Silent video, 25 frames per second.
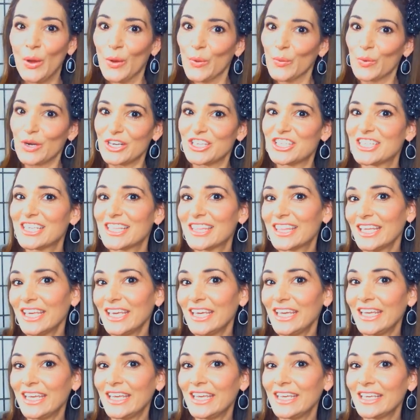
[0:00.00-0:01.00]
What you
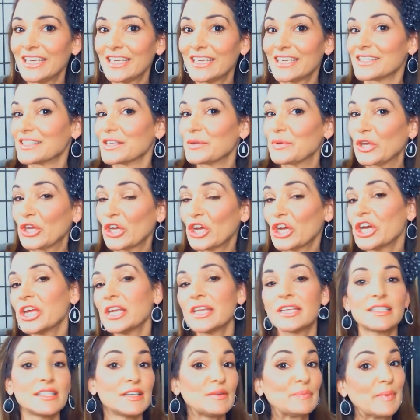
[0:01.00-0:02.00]
think? Is it good?
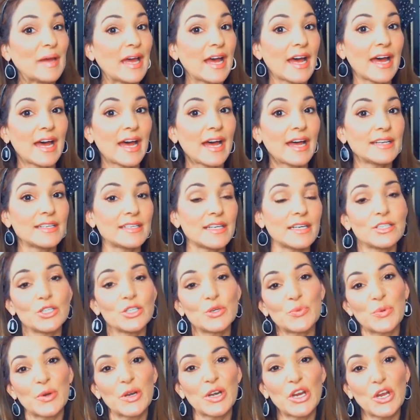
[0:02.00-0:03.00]
Is it bad? Did I do
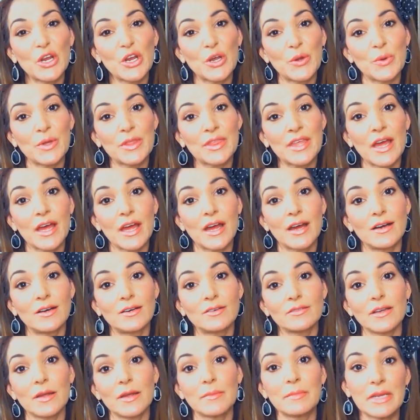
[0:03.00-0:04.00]
pretty good
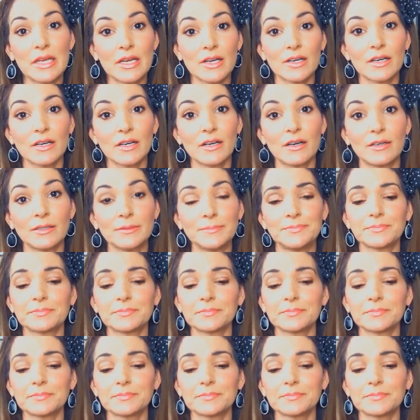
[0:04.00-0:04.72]
without a mirror?